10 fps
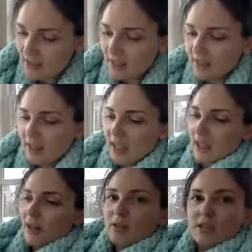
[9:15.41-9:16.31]
in the
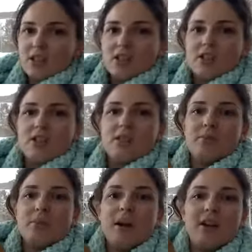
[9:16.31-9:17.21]
acquisition
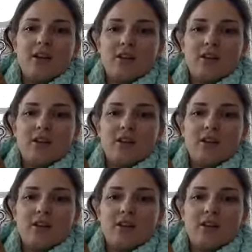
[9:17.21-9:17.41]
spot,